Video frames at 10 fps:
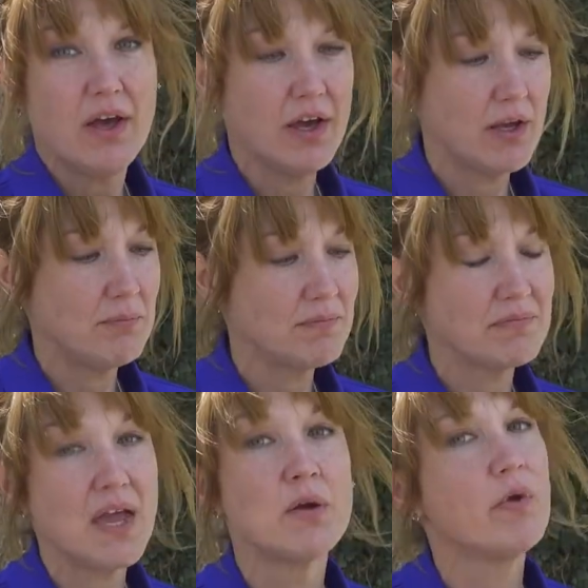Um,
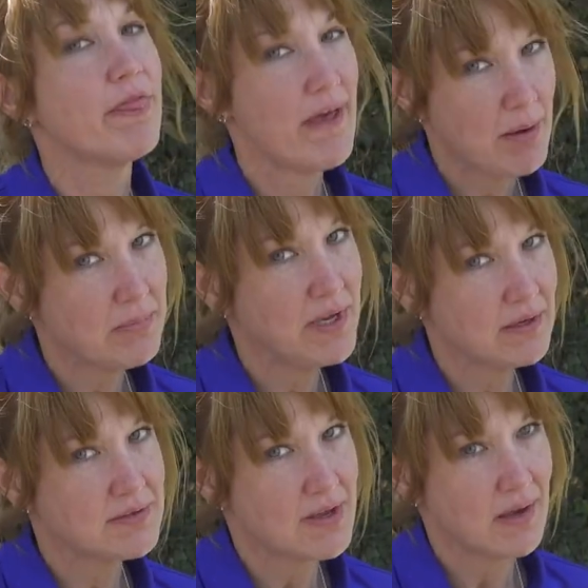and with that
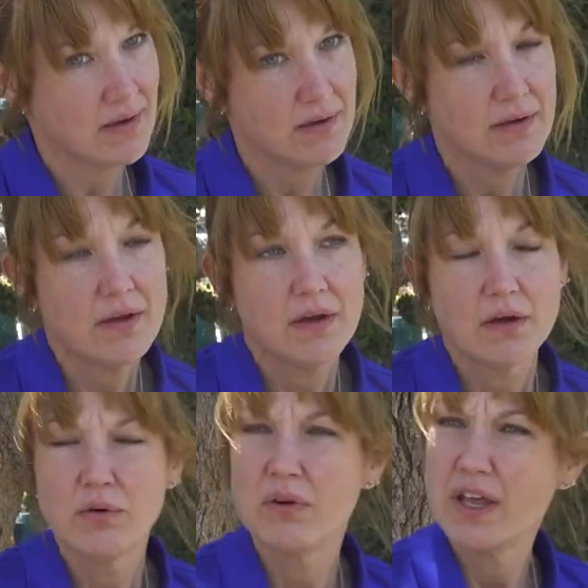being said,
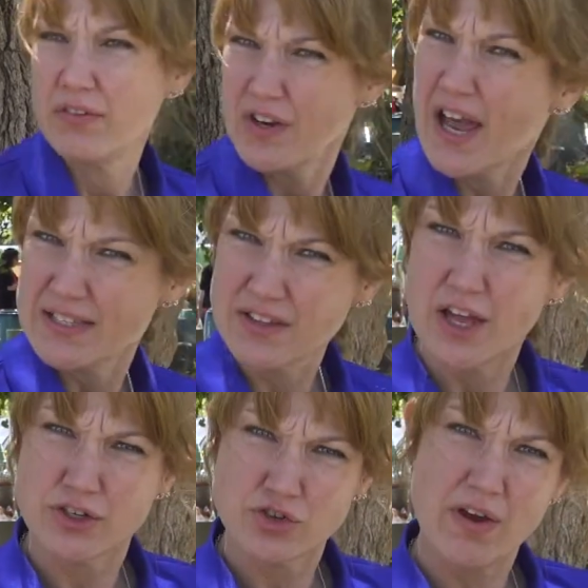if it has a
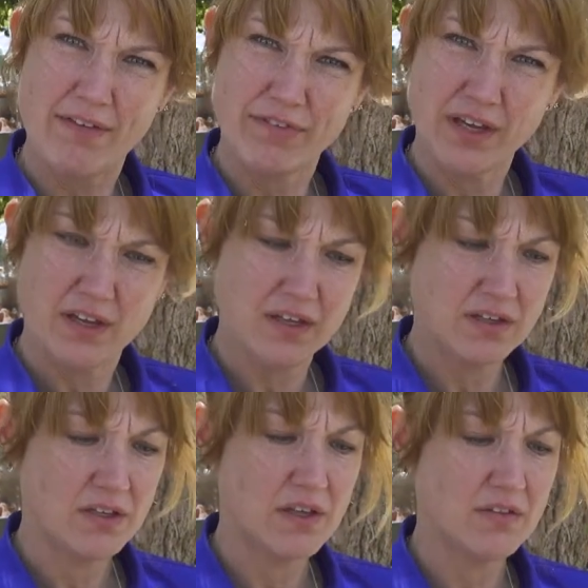lot of traffic,
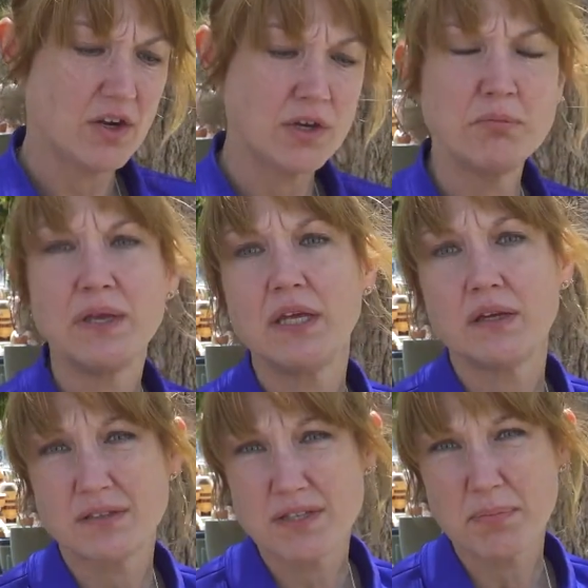there can
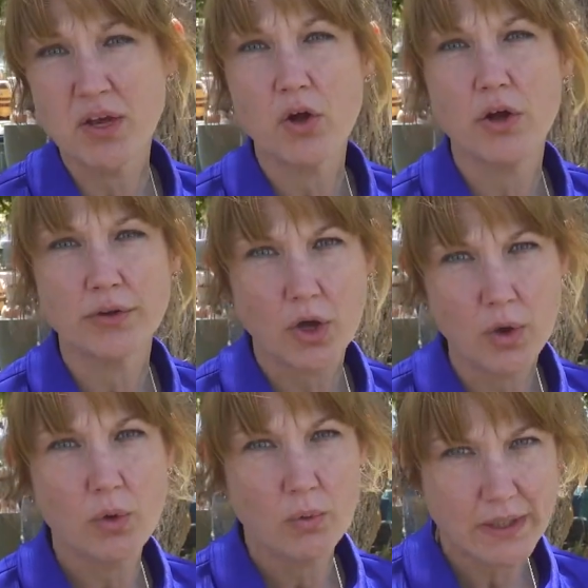be something called
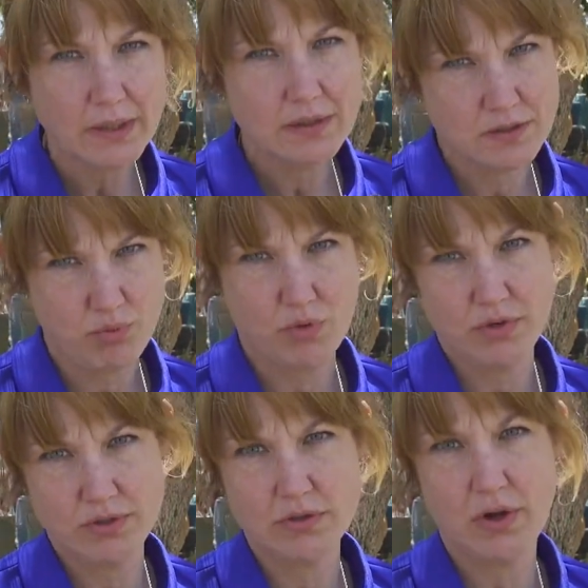OE
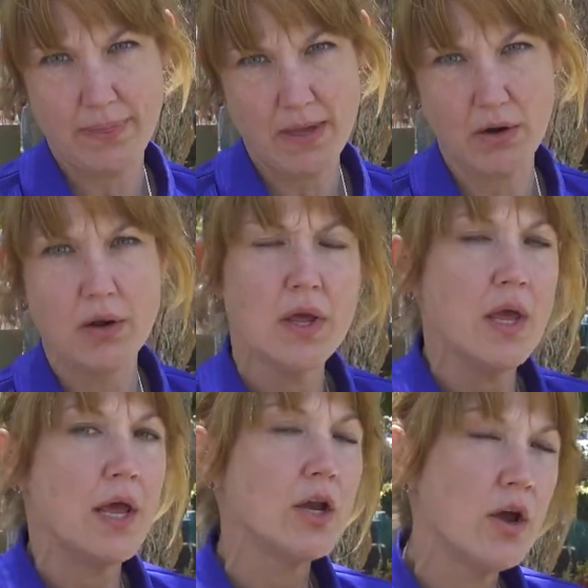spores on there.
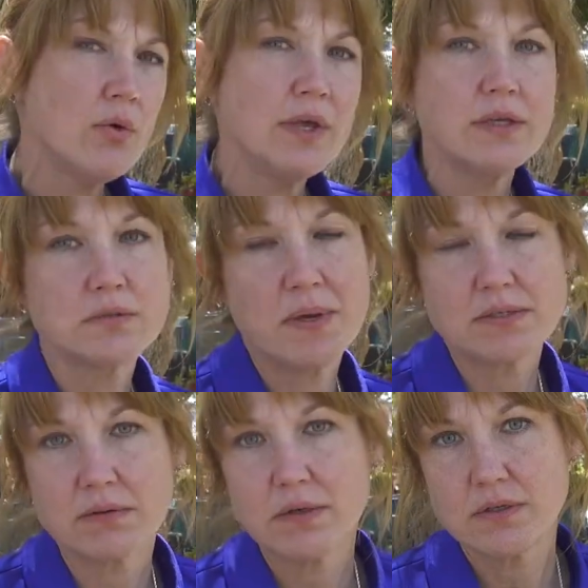And OE is
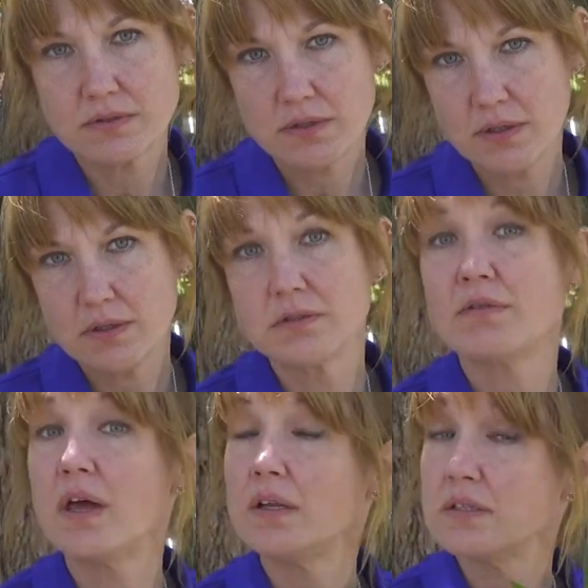basically a disease
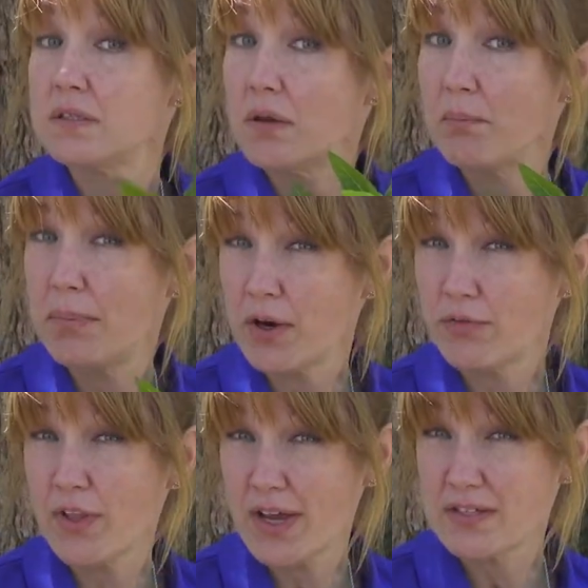that
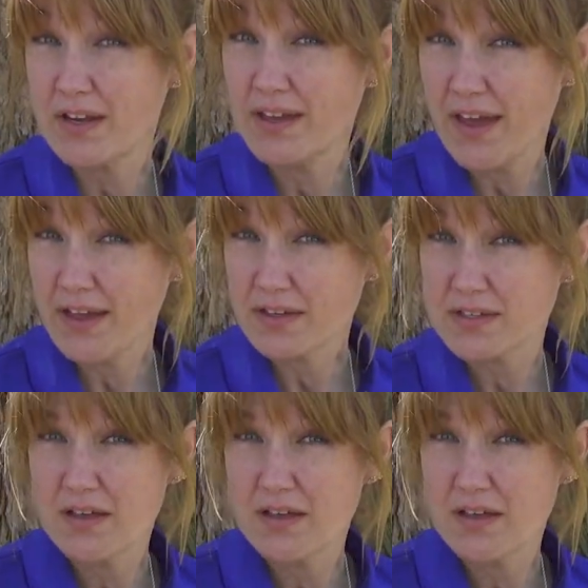butterflies can get.